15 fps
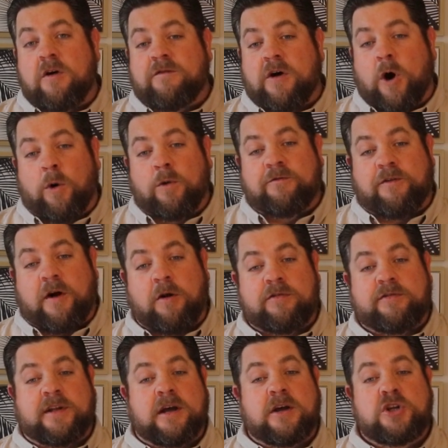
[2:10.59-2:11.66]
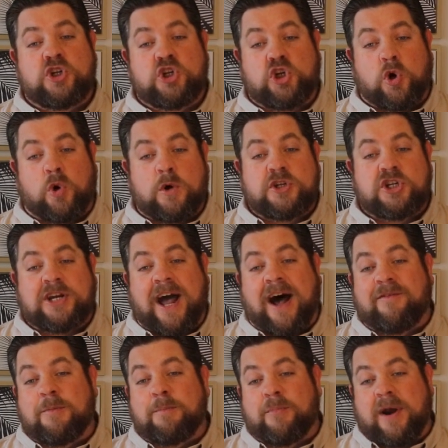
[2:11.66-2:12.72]
of Old Forester, George
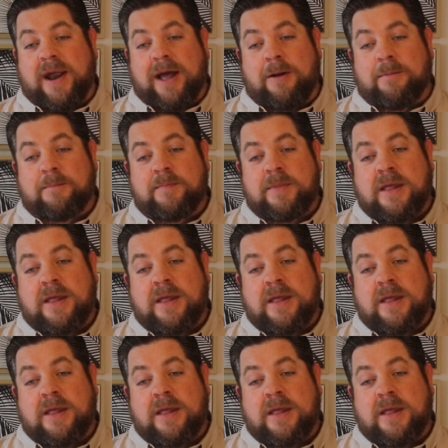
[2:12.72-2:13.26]
Garvin Brown,